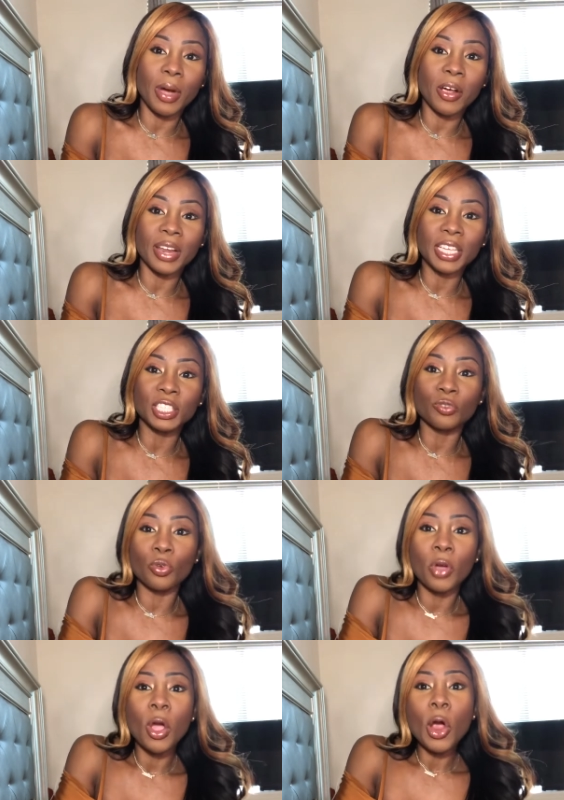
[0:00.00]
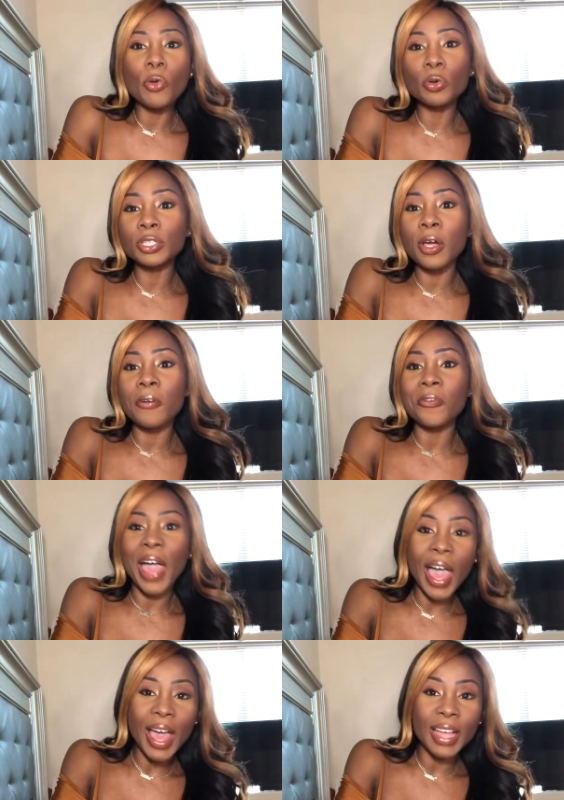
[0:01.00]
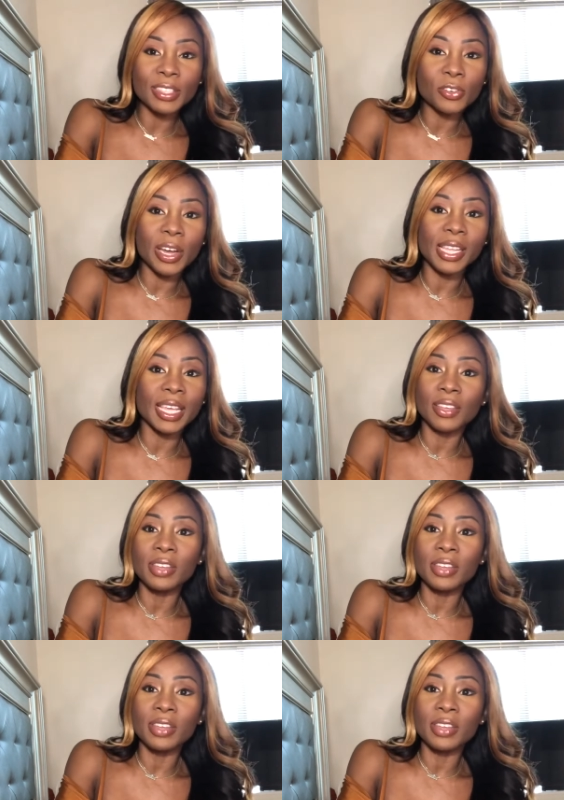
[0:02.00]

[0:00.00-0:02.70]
her like she's rude to her fans or anything.